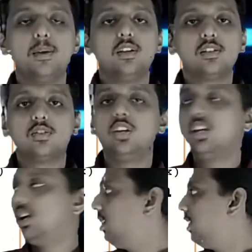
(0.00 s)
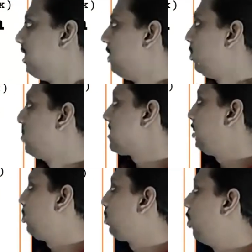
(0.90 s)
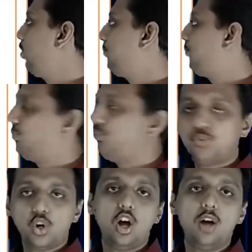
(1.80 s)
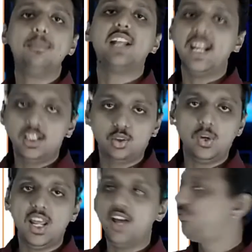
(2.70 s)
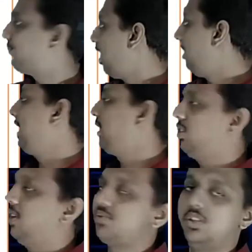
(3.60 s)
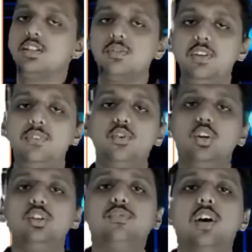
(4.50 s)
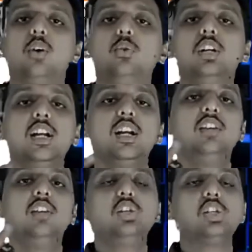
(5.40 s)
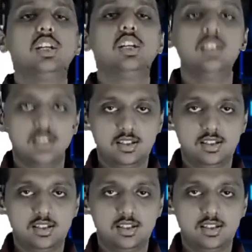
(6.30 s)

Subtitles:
So here you just need to go from right to left. From right to left, students, we're going to found division.